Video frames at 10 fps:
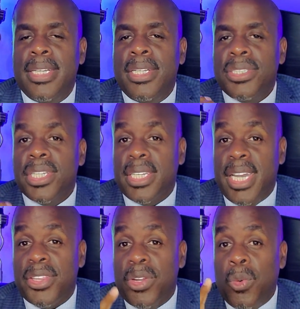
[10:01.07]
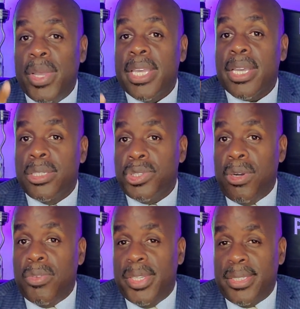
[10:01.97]
Together, we can
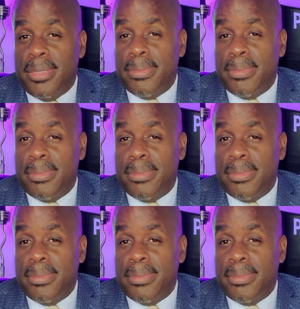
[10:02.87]
control this.